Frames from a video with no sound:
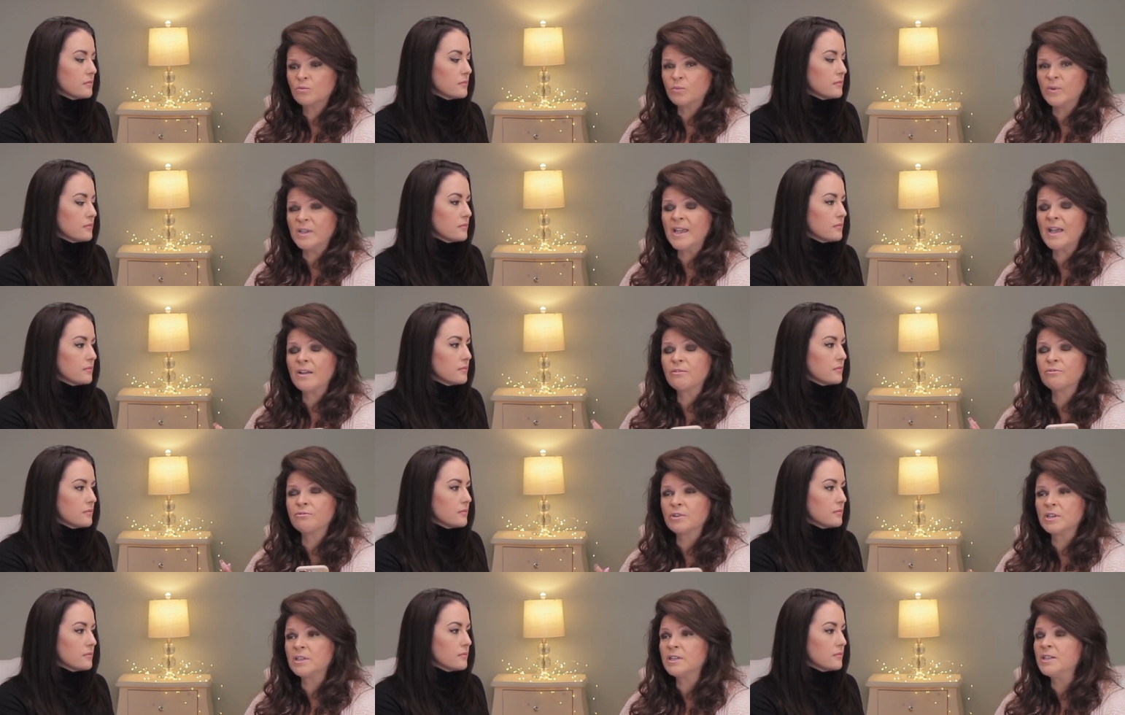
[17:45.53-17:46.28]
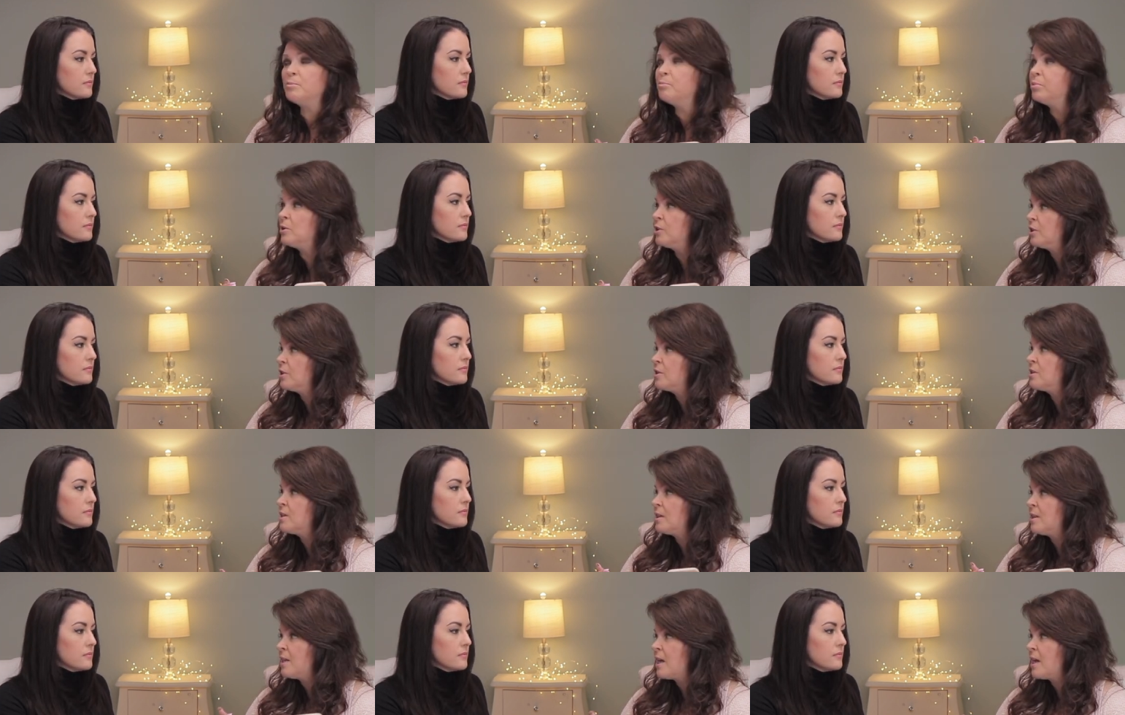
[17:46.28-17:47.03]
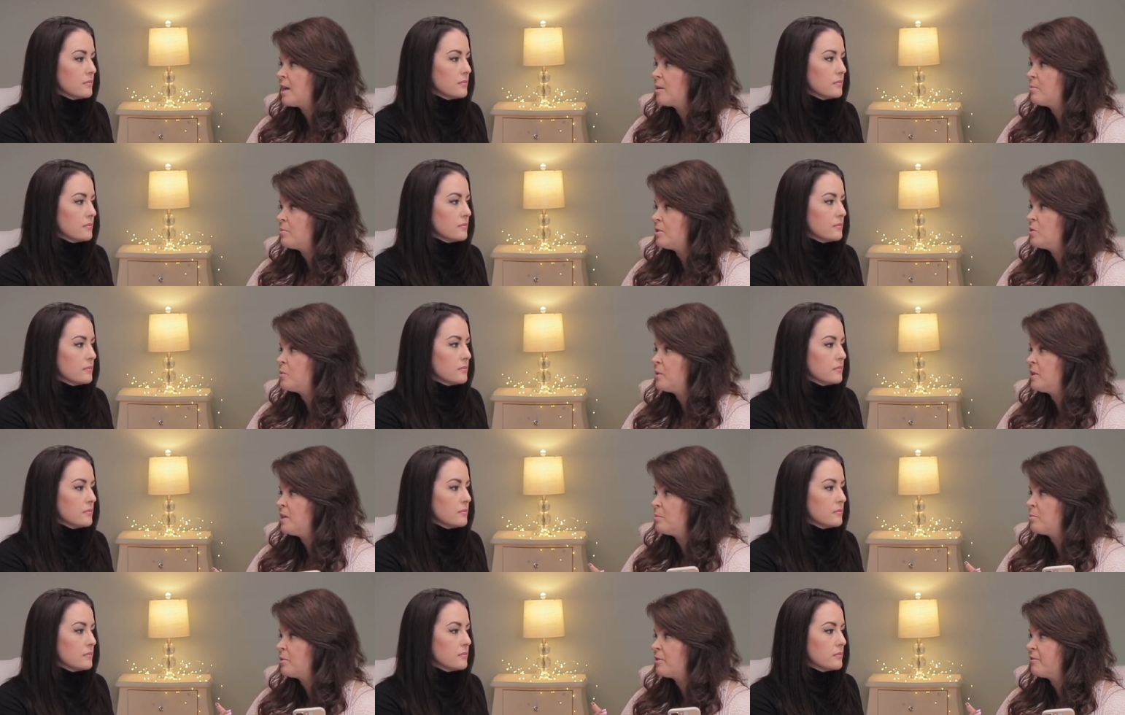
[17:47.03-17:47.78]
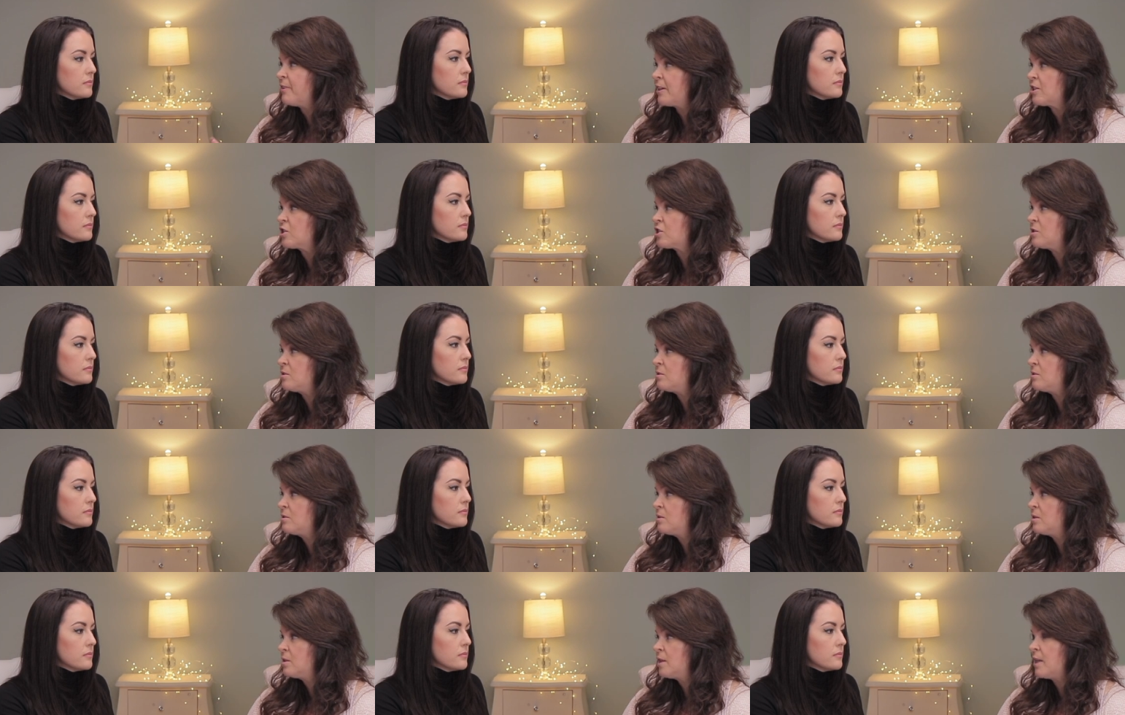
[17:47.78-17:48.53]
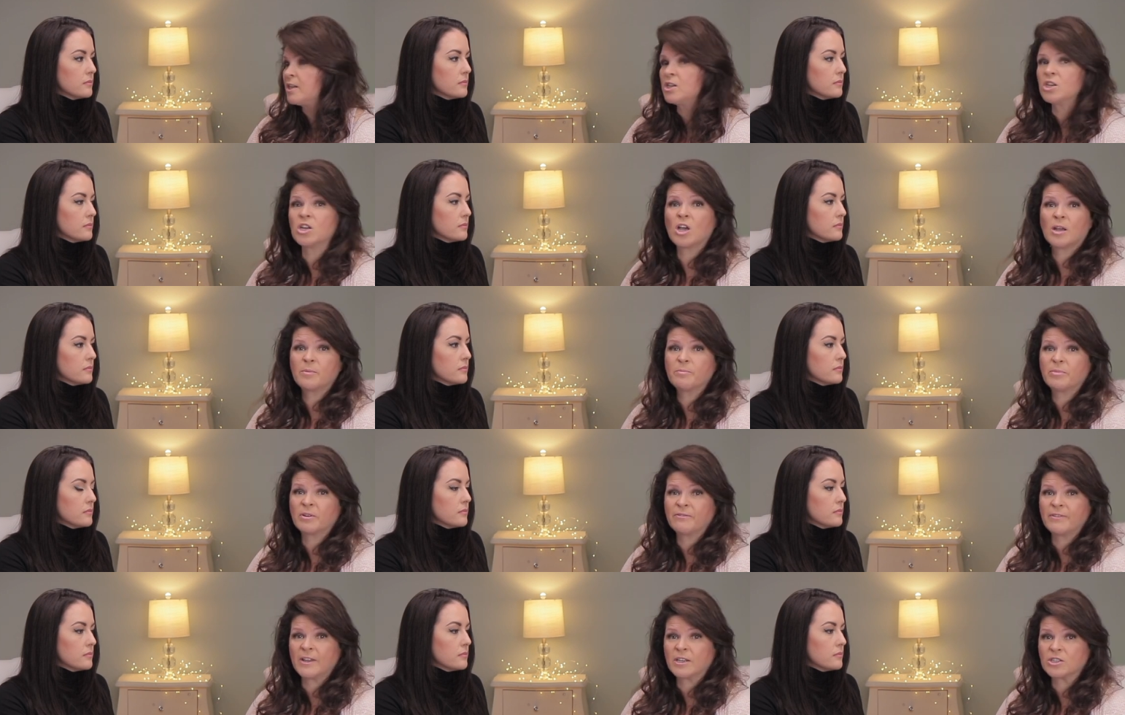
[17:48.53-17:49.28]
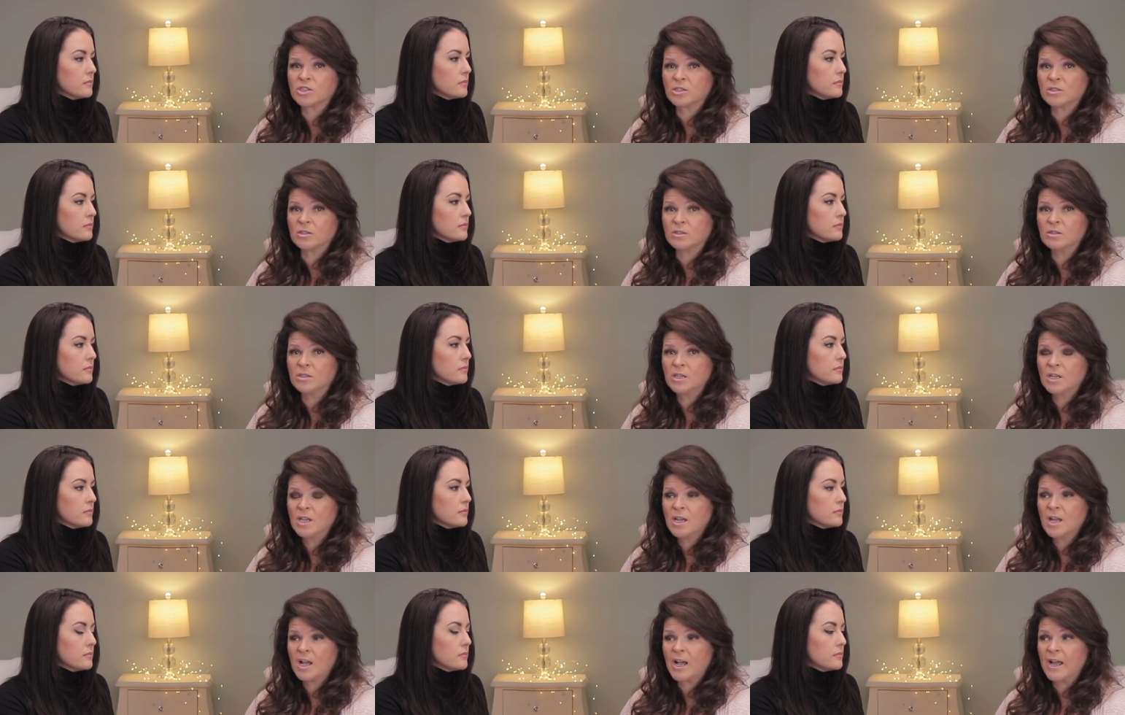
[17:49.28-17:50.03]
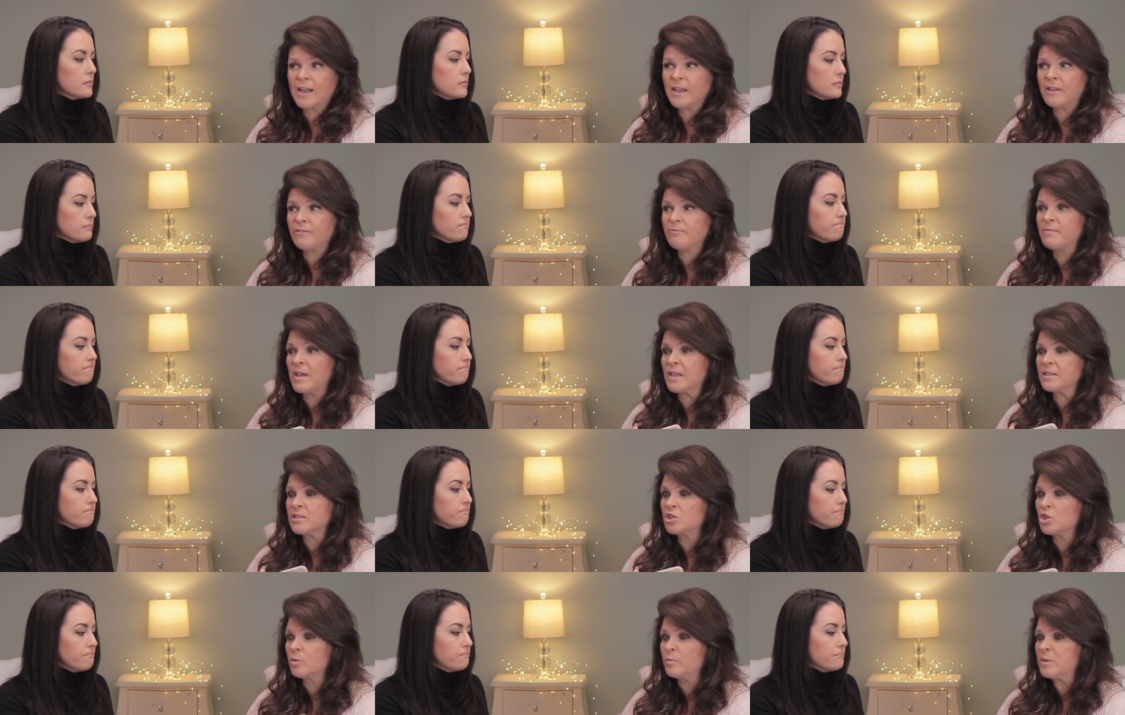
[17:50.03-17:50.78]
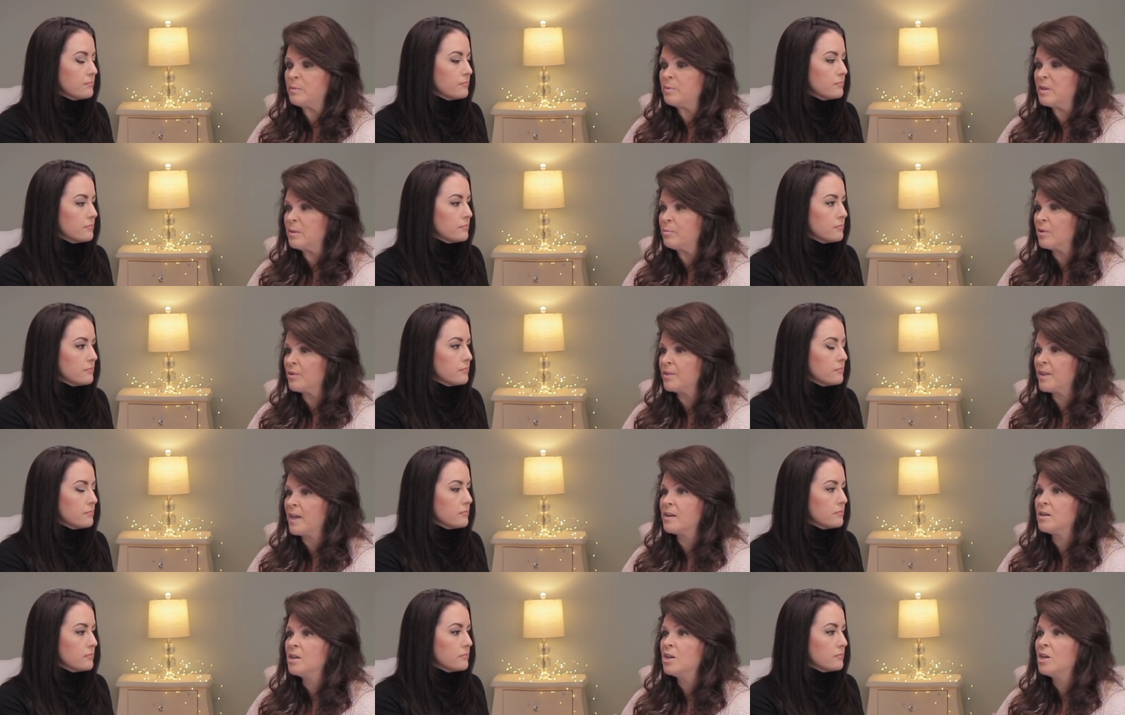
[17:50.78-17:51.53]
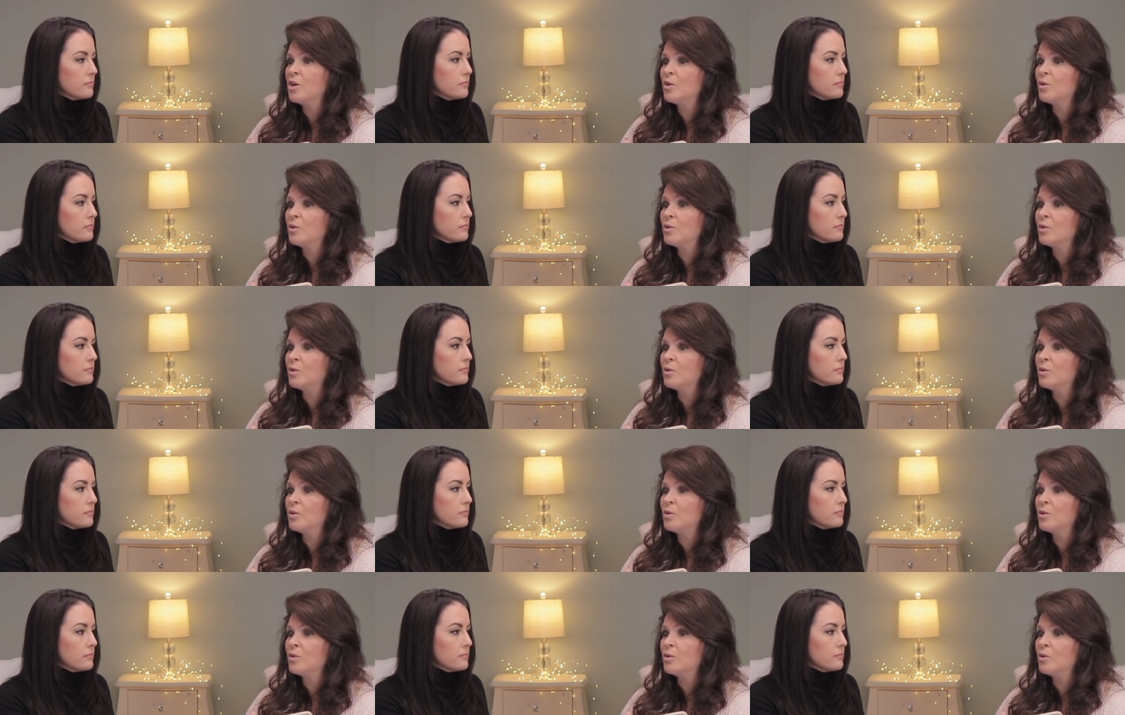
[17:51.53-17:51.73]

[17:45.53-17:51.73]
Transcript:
Speaker 1: we have really blurred the line between professional and non professional. I have met so many people that